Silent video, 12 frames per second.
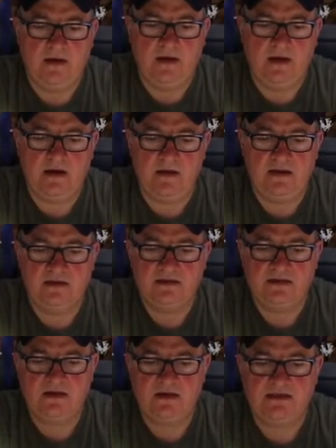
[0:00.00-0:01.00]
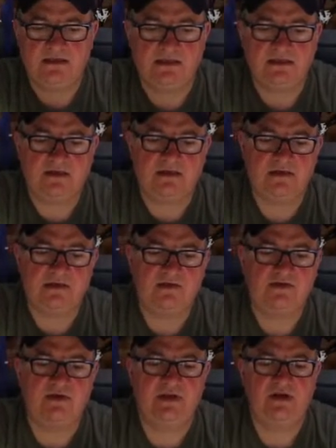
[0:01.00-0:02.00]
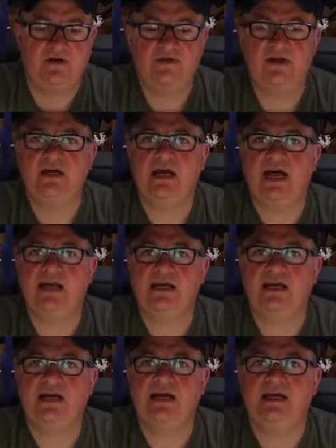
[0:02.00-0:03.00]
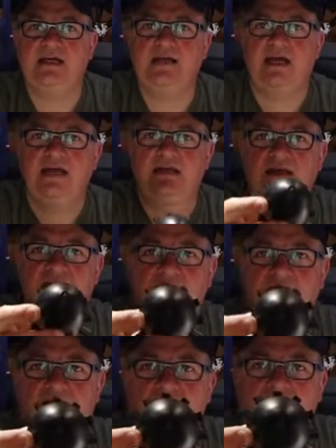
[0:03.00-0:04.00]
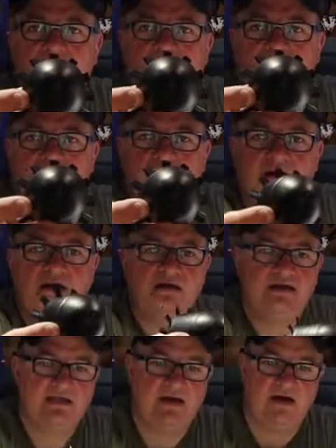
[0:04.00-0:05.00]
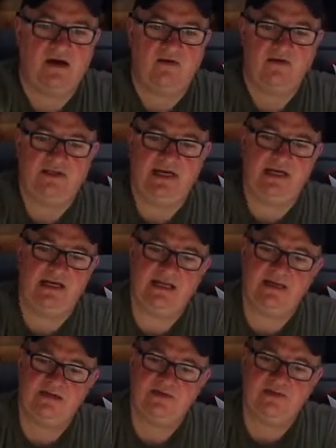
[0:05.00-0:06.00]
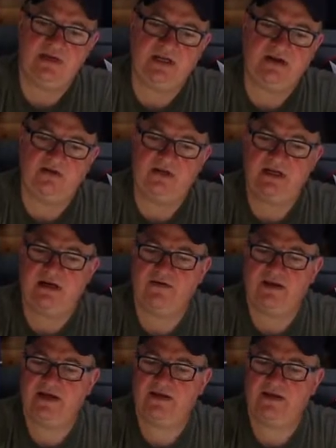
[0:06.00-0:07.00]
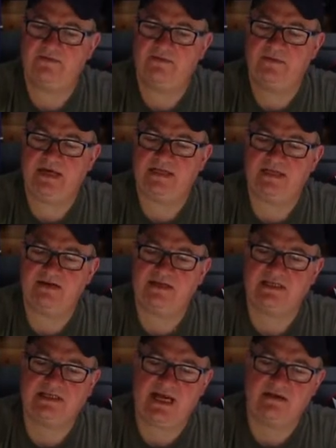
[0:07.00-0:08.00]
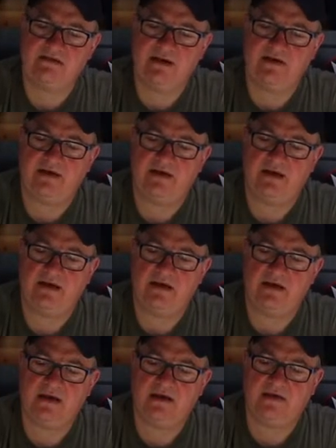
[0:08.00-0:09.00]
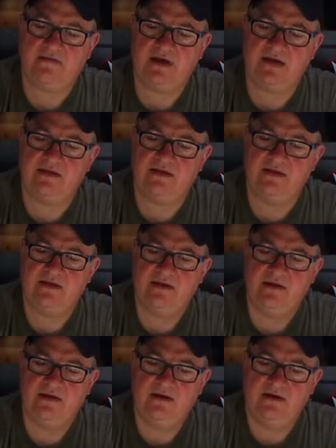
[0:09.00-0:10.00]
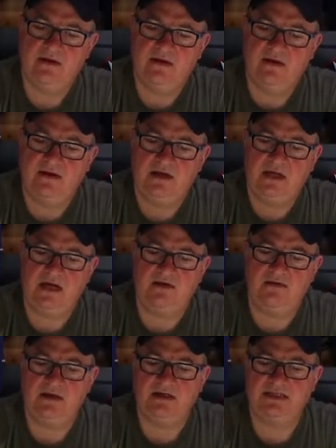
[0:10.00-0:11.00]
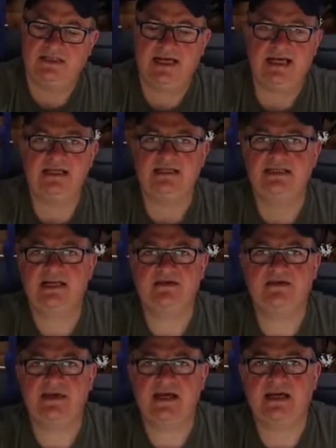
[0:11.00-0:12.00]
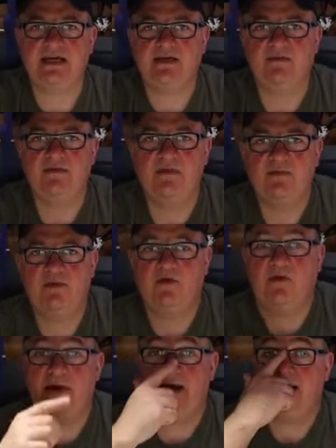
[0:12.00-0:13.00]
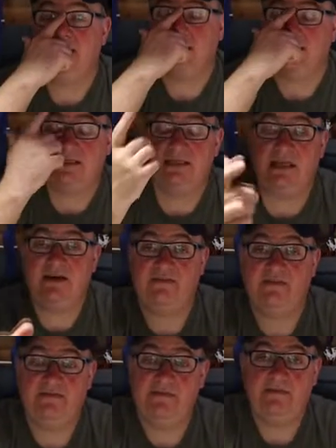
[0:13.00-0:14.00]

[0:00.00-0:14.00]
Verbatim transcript: yeah, that looks nice. It's got it's already got the Allen key in the end there so it holds it in. That looks pretty cool, and I reckon that makes a nice sound going uh, going round. You know, as I say, this is another thing. You know, I, I bought a plane because I just love